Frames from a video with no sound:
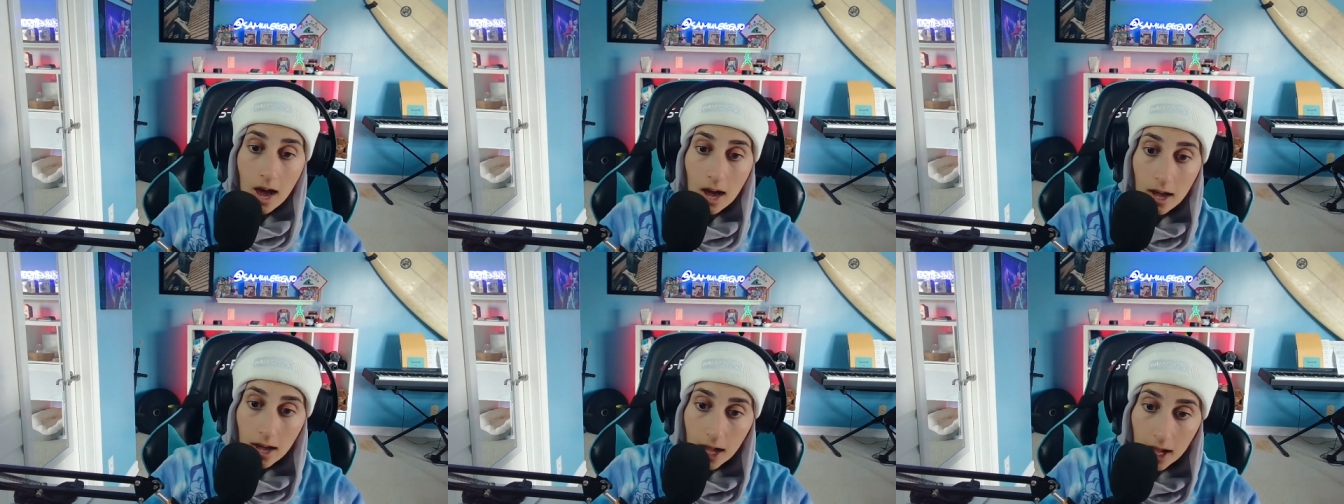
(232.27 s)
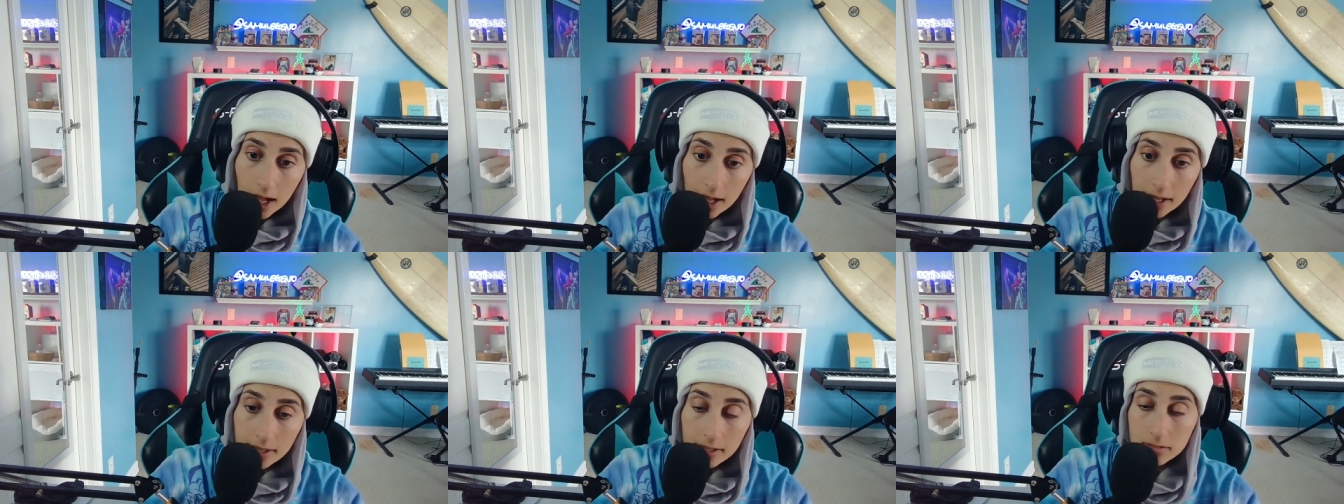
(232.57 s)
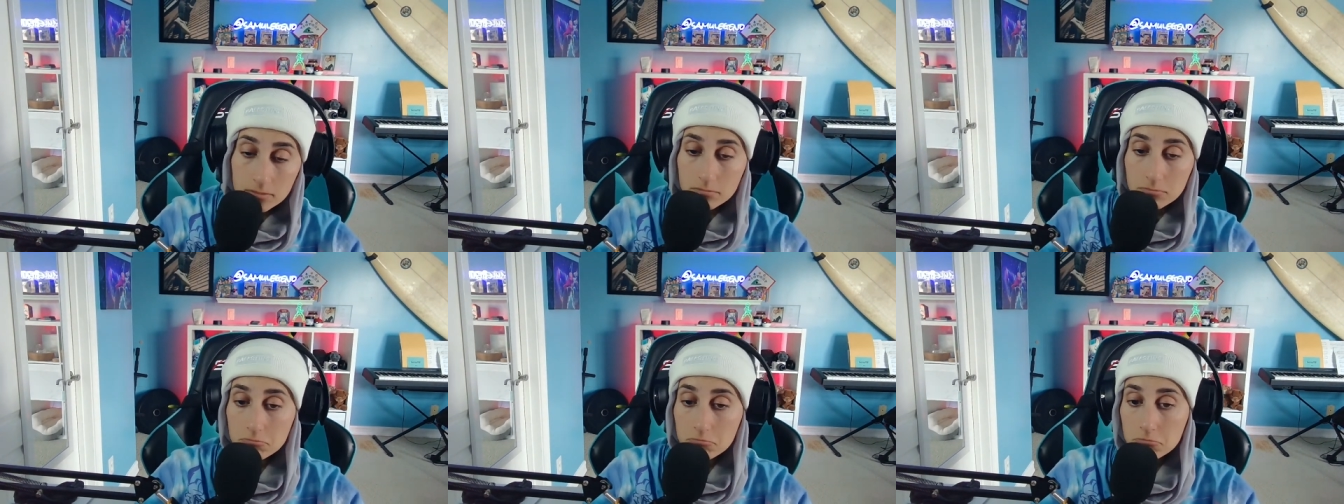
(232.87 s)

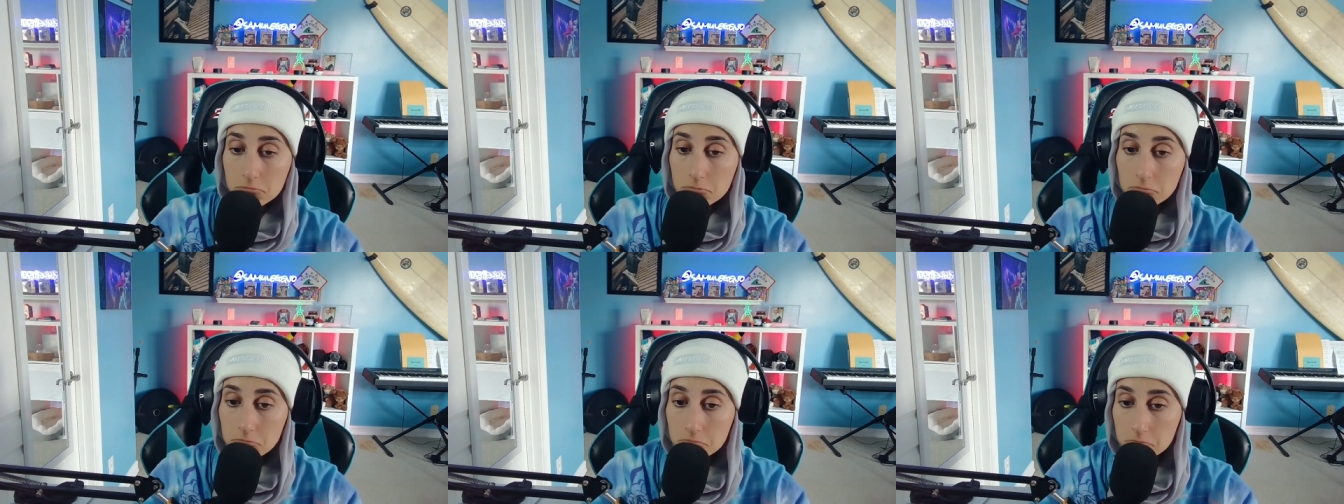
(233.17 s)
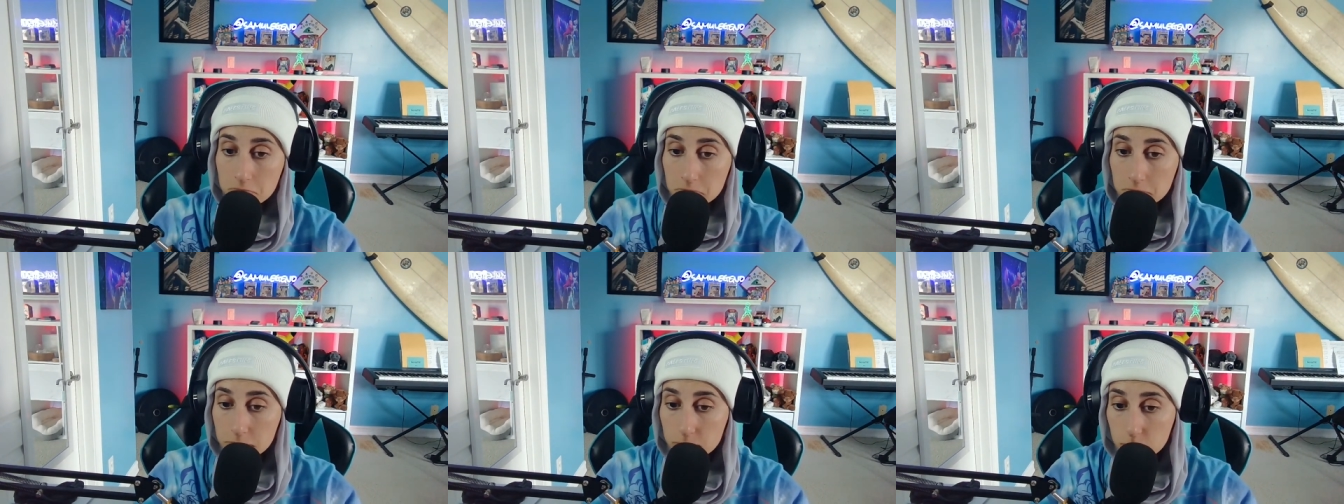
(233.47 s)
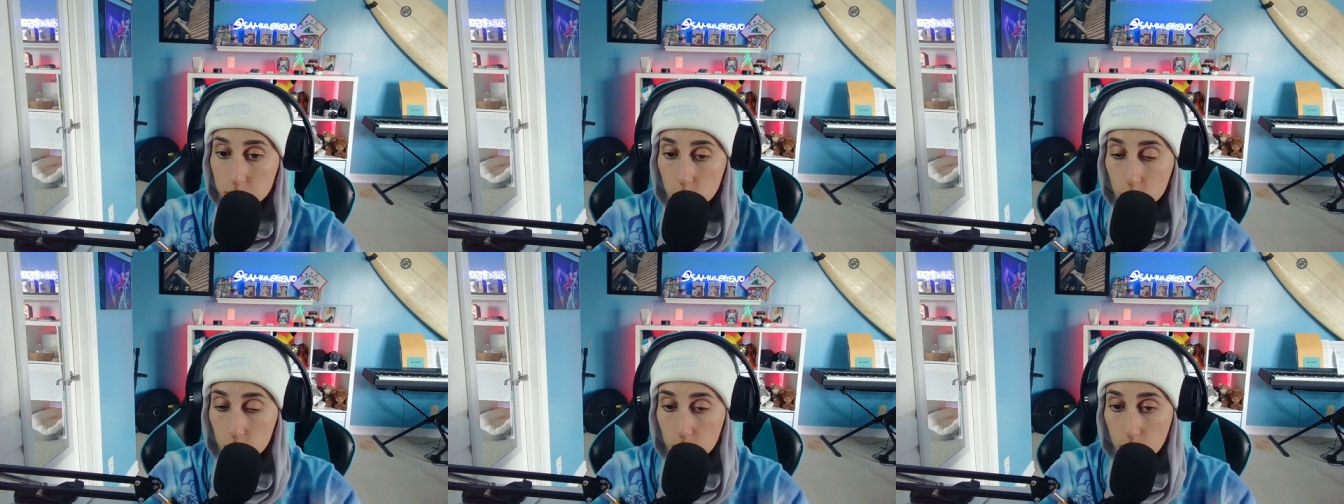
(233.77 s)
I
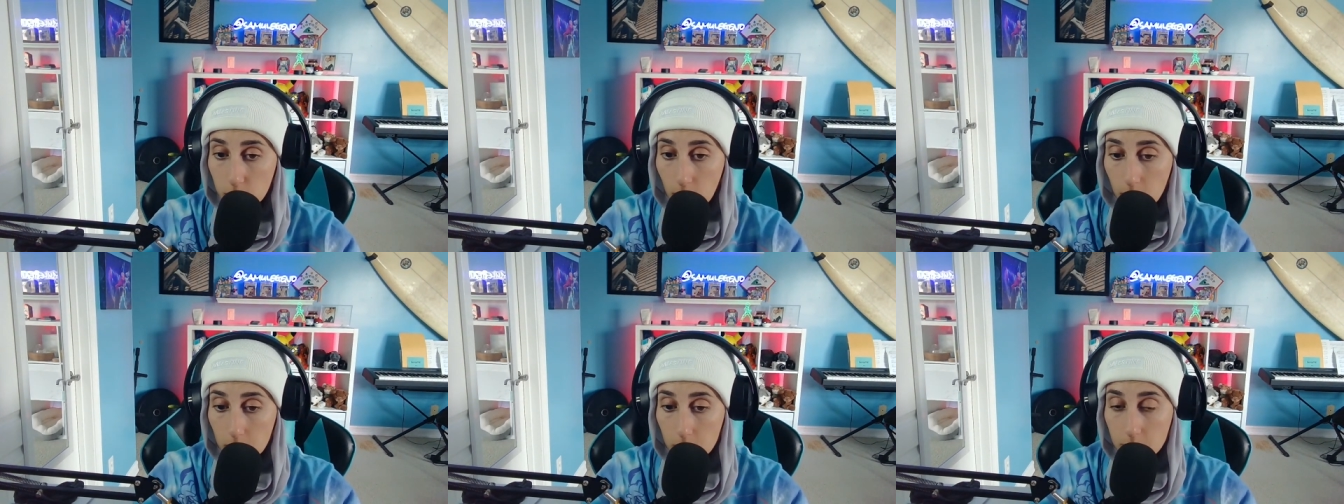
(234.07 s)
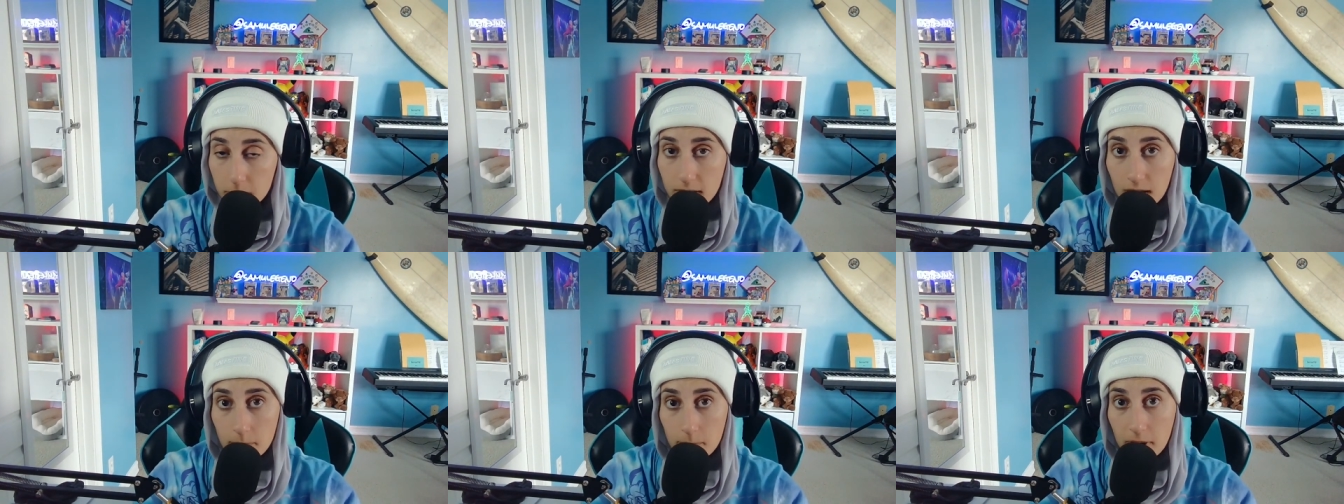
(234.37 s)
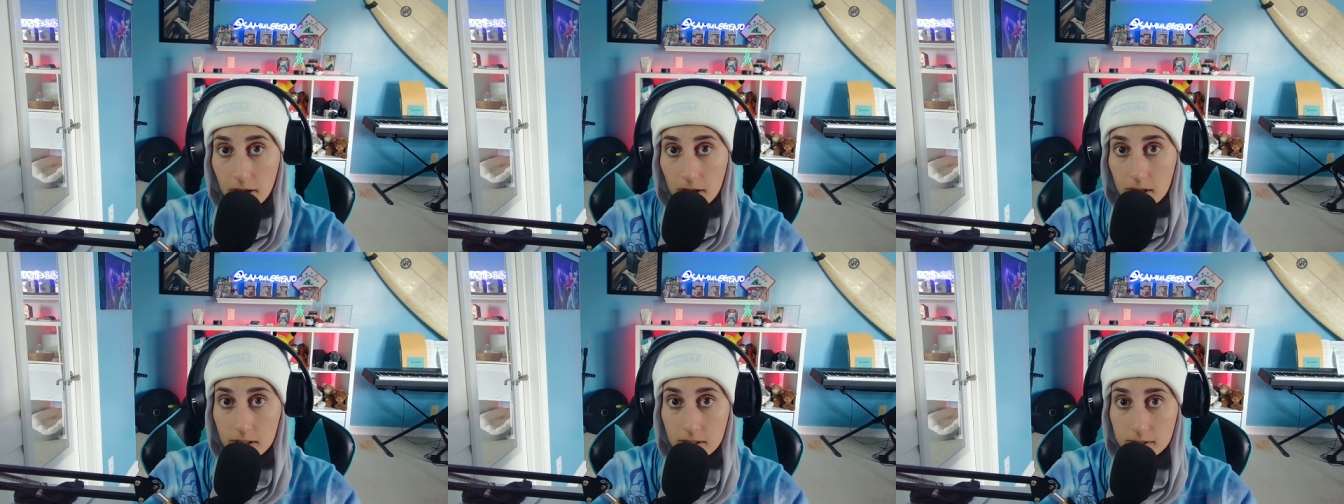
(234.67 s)
will probably get
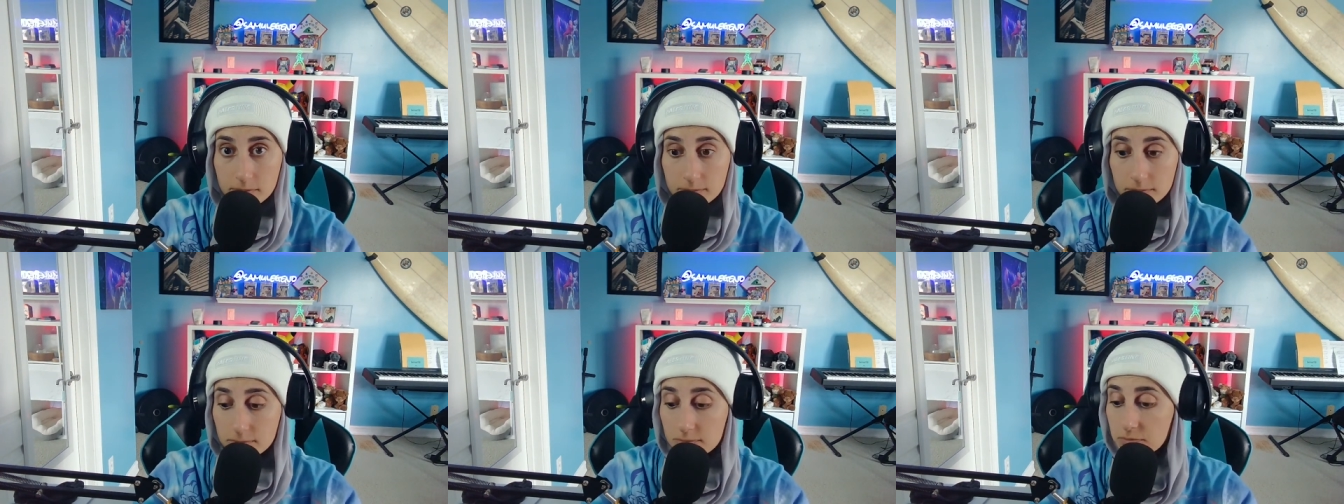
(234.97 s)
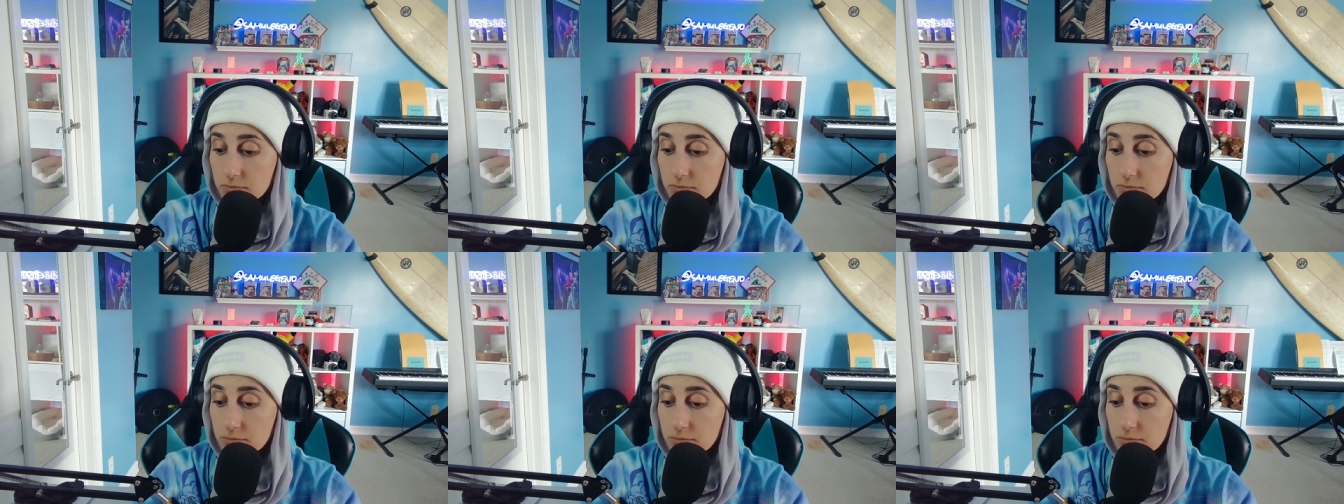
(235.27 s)
married,